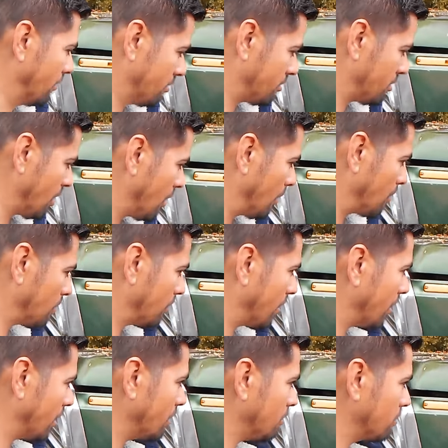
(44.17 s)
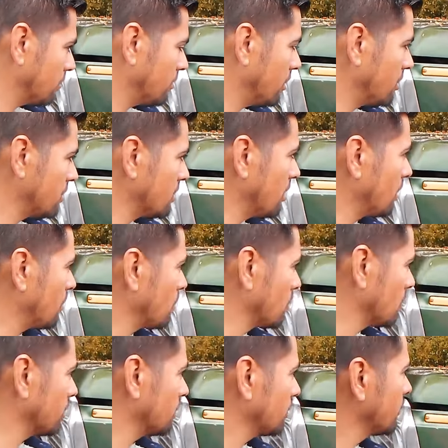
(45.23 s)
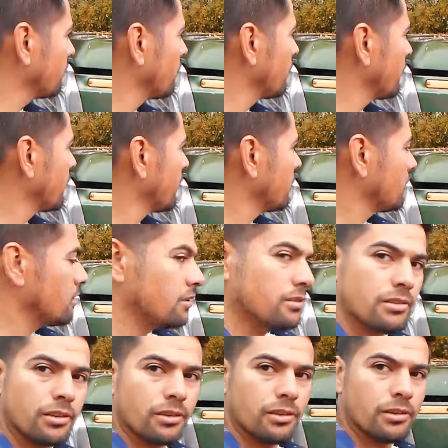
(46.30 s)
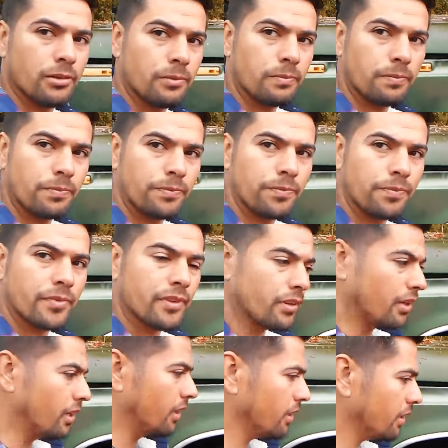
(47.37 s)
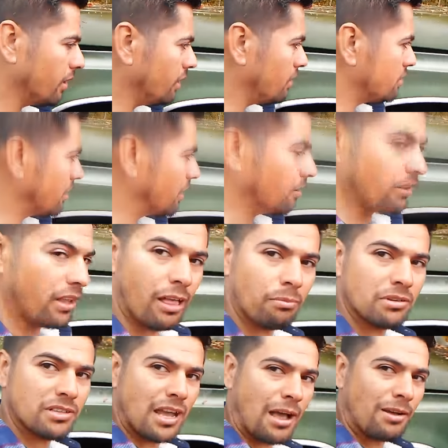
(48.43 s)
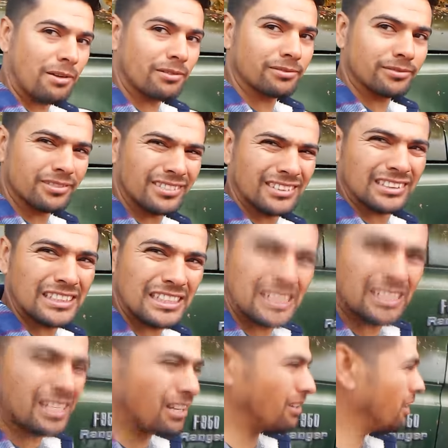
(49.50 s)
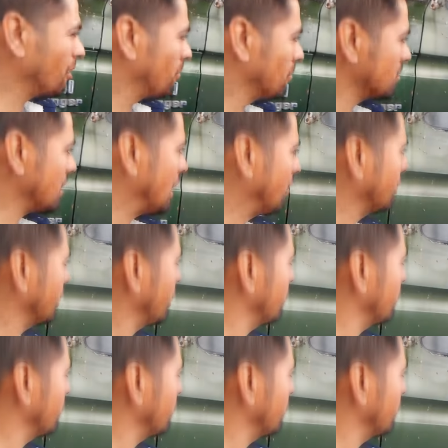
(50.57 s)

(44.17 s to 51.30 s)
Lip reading: of the shop that he does a lot of work. So he decided to help us out. And